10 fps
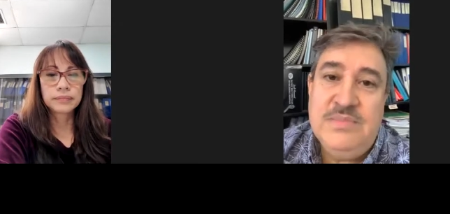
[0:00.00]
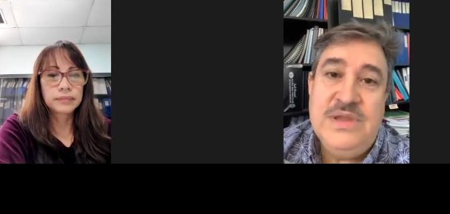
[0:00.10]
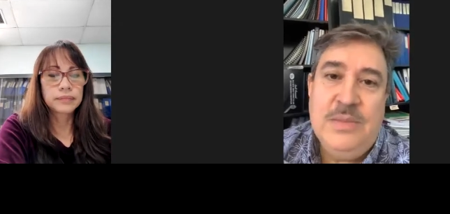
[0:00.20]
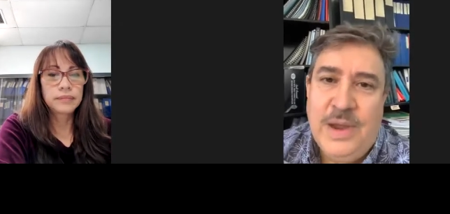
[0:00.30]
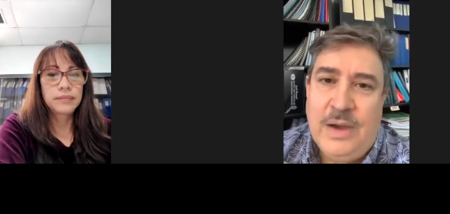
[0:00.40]
Speaker 1: be
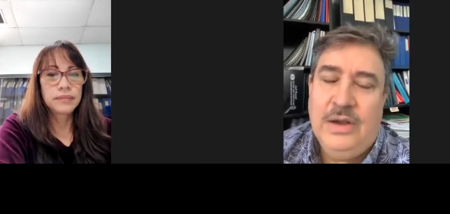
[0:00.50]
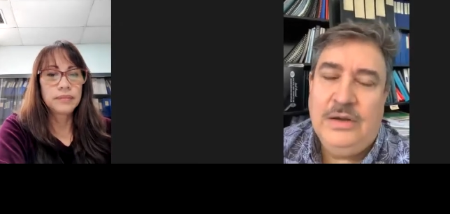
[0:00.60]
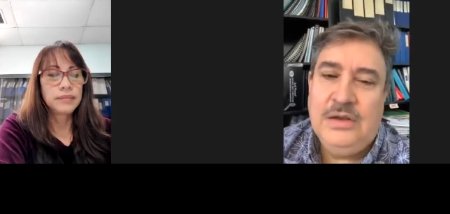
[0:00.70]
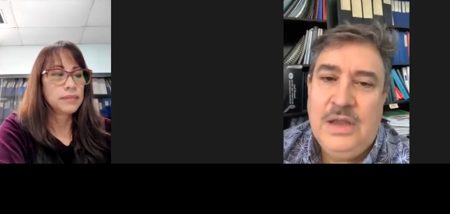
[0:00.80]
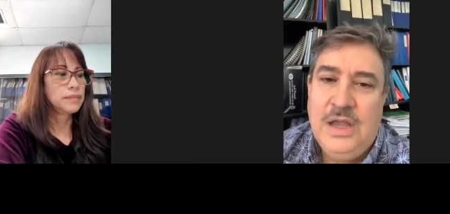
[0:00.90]
a parent
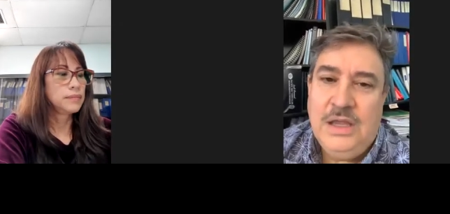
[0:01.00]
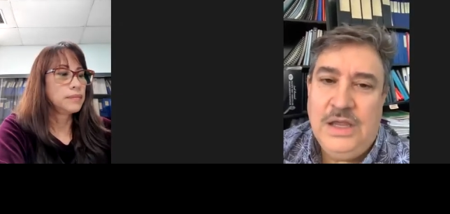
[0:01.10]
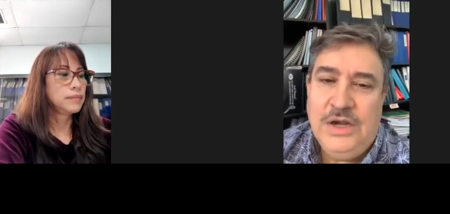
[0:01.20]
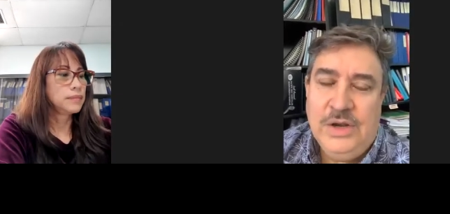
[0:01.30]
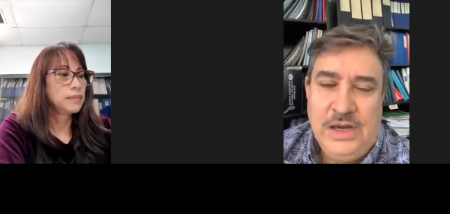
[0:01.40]

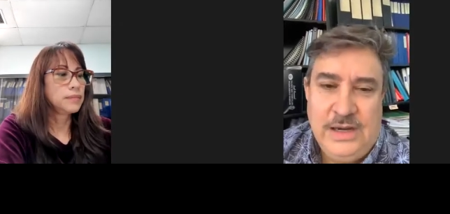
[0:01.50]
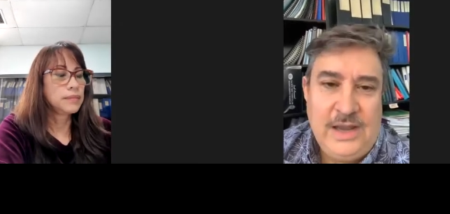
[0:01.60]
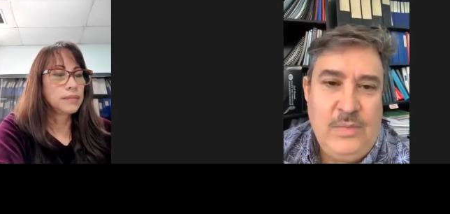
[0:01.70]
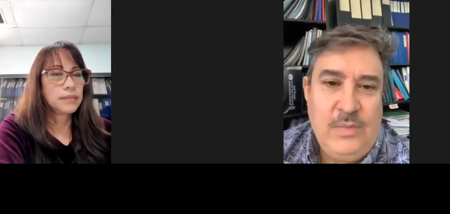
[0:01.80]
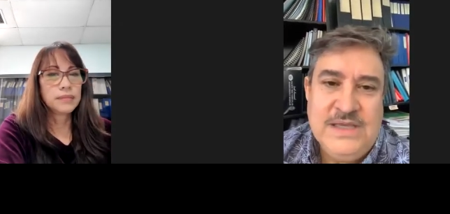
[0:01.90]
you know and
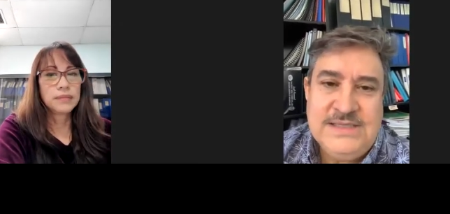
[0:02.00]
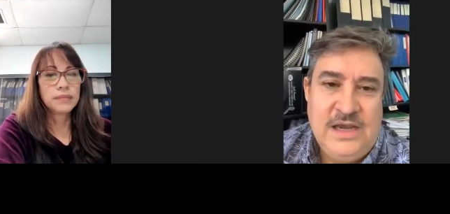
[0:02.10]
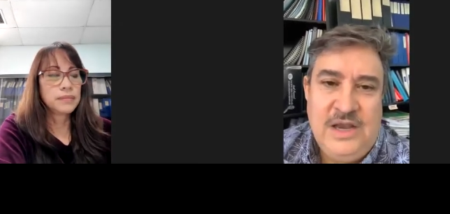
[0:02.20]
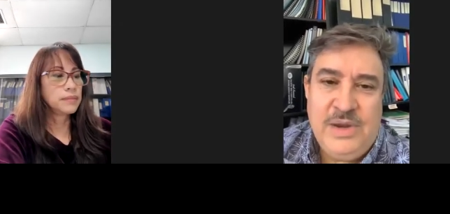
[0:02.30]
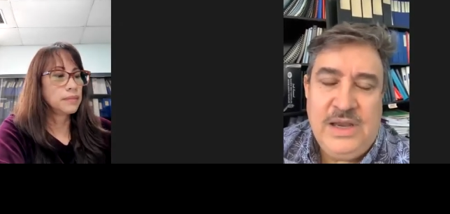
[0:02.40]
like we say
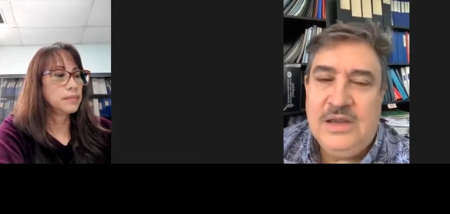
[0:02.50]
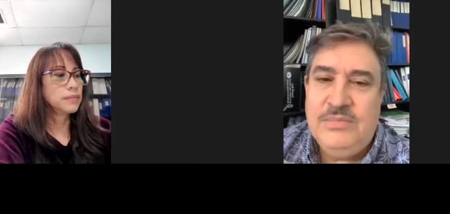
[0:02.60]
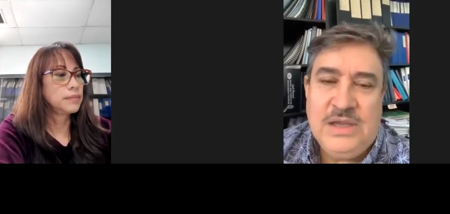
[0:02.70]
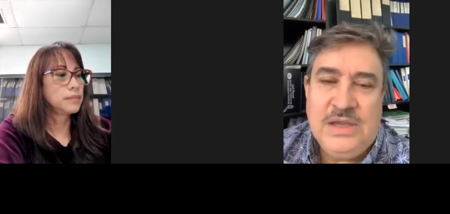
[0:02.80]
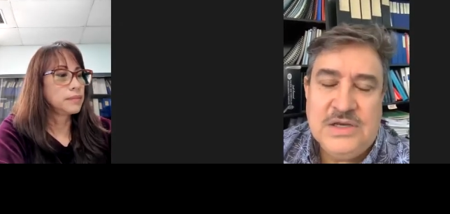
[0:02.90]
anybody can
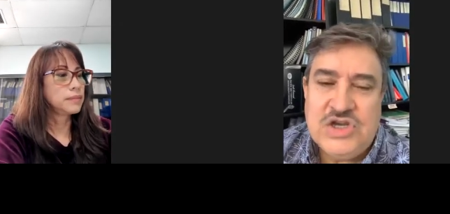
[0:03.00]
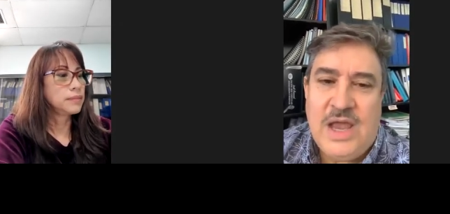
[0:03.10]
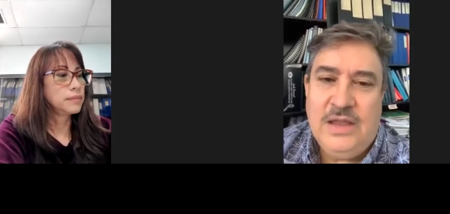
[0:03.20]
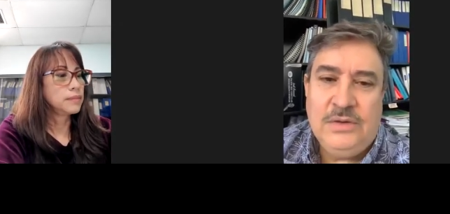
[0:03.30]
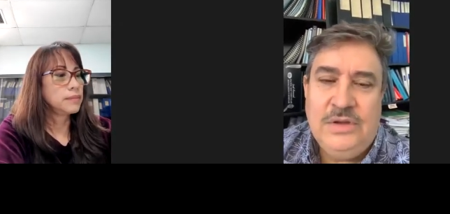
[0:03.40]
make a
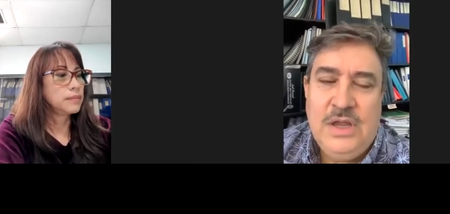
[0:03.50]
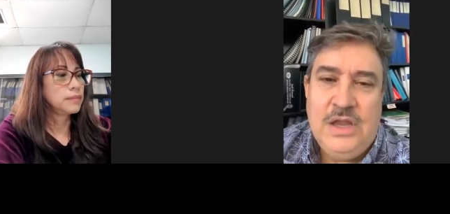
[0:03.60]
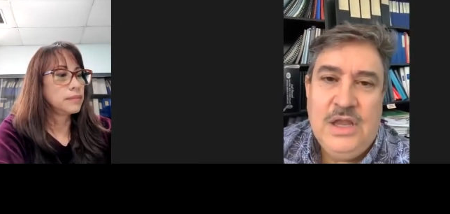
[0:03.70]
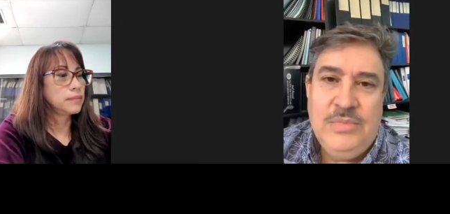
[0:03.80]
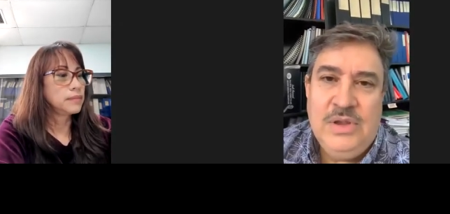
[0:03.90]
child
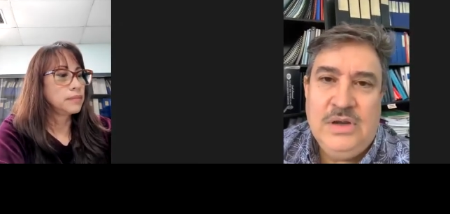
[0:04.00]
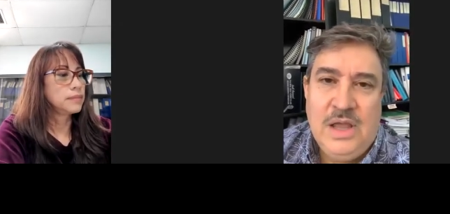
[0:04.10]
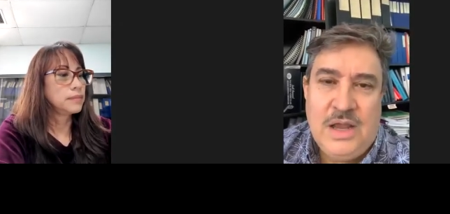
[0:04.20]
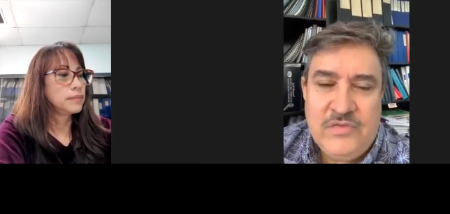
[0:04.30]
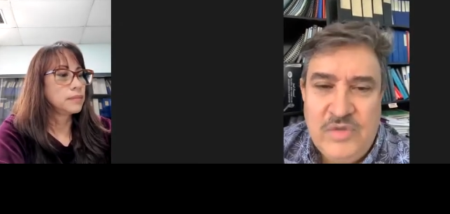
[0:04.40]
but
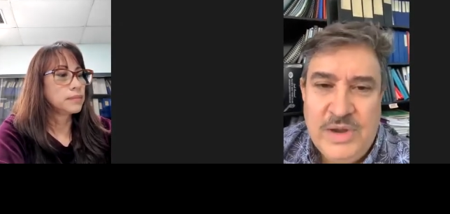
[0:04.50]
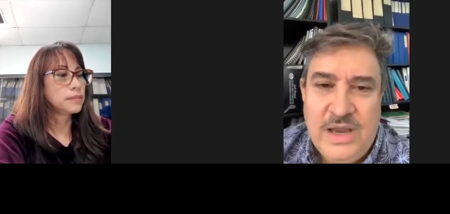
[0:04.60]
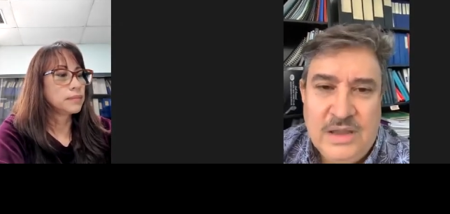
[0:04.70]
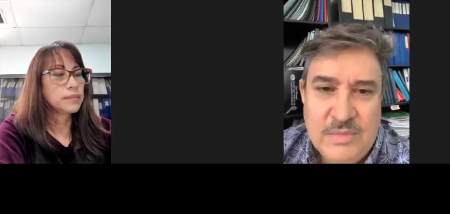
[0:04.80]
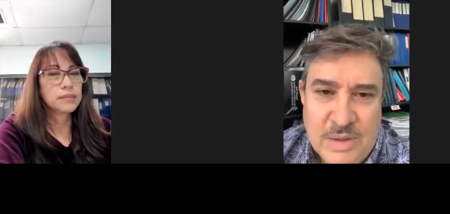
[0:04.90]
not everybody
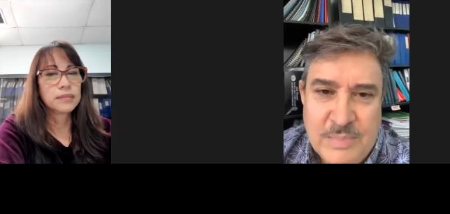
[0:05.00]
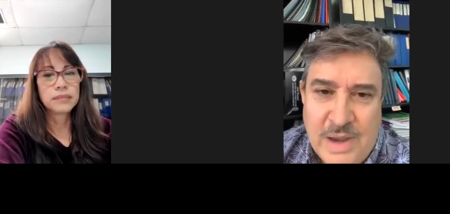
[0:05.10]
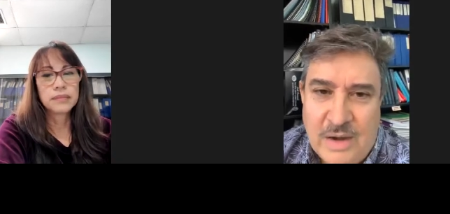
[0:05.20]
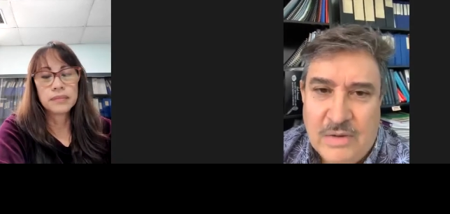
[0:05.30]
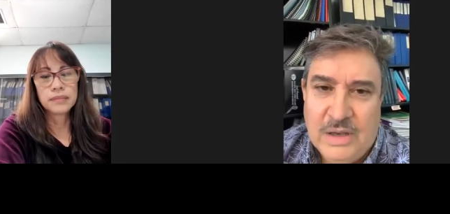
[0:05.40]
can be a
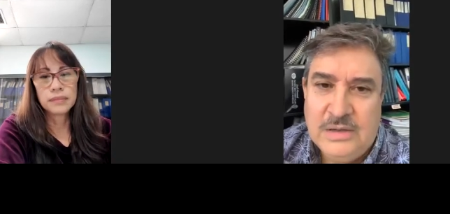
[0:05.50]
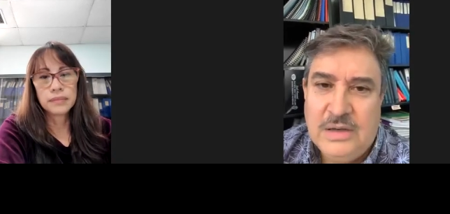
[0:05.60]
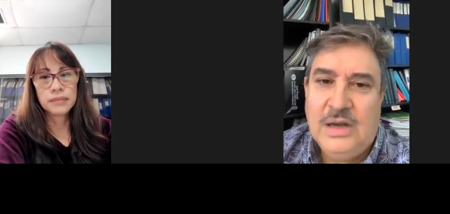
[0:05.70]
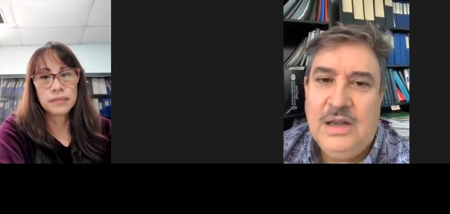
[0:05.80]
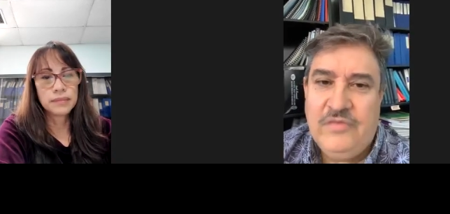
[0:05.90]
parent
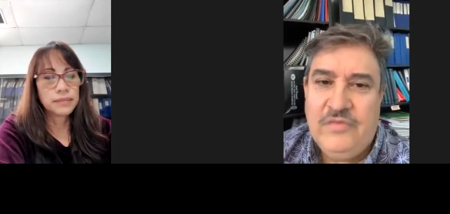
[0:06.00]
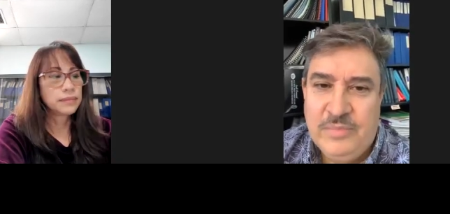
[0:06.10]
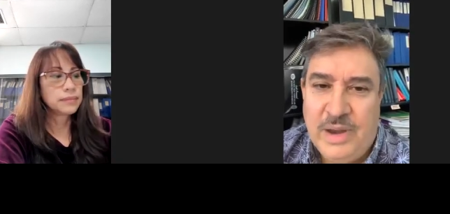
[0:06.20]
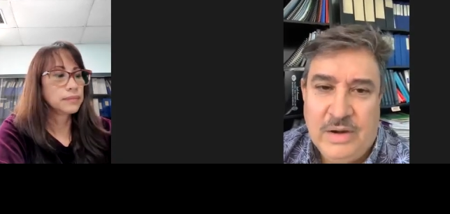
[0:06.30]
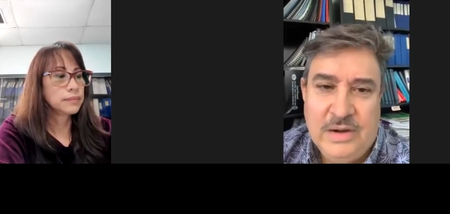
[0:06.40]
and a loving
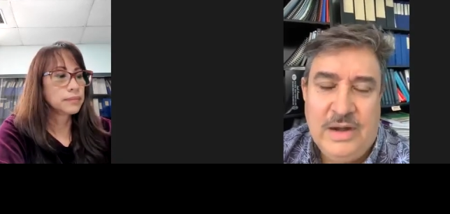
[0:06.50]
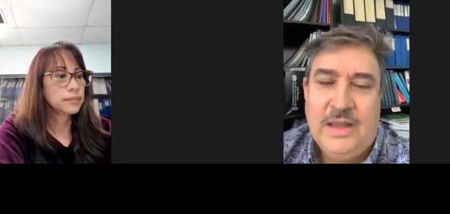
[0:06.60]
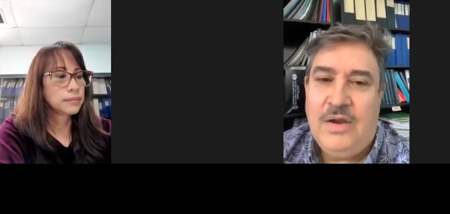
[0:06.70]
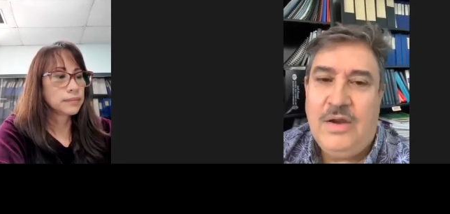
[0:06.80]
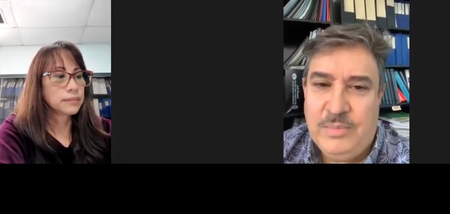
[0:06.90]
parent and a
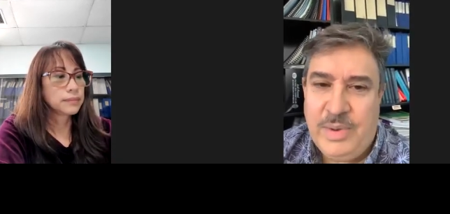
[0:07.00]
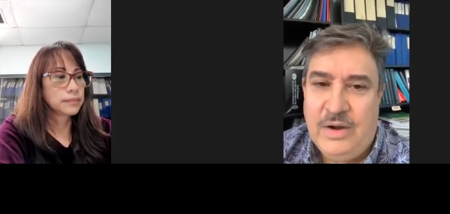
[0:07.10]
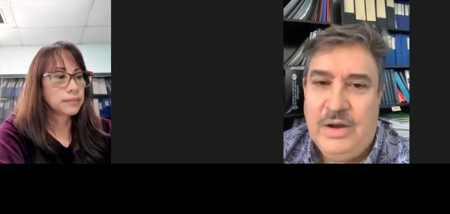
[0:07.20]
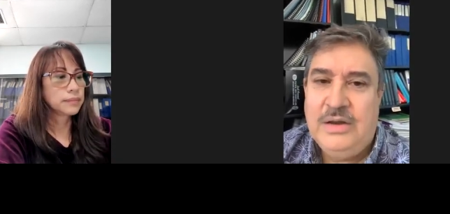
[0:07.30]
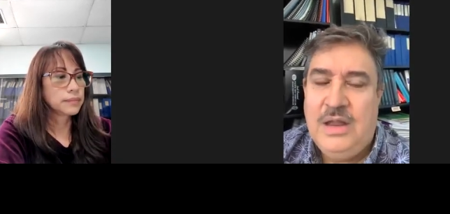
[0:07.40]
caring
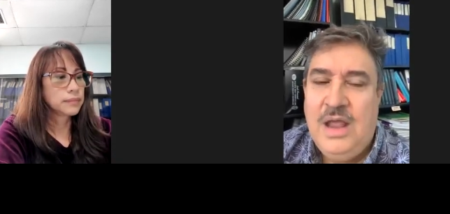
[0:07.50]
parent